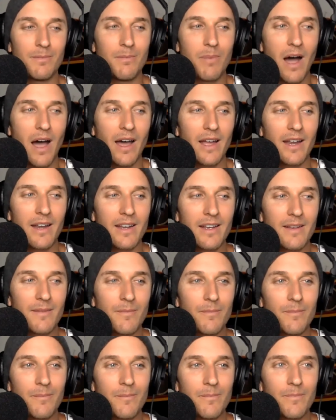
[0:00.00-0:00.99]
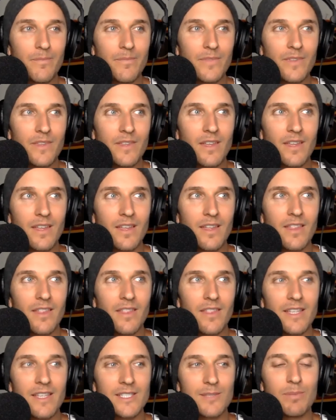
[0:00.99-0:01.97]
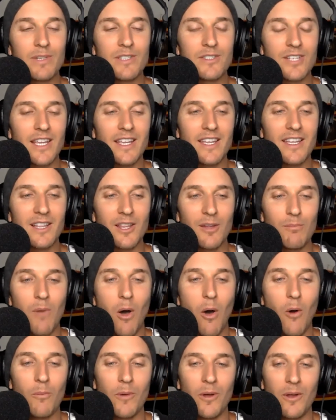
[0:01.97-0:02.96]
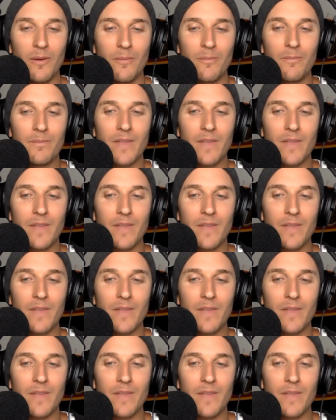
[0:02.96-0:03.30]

but this particular moment,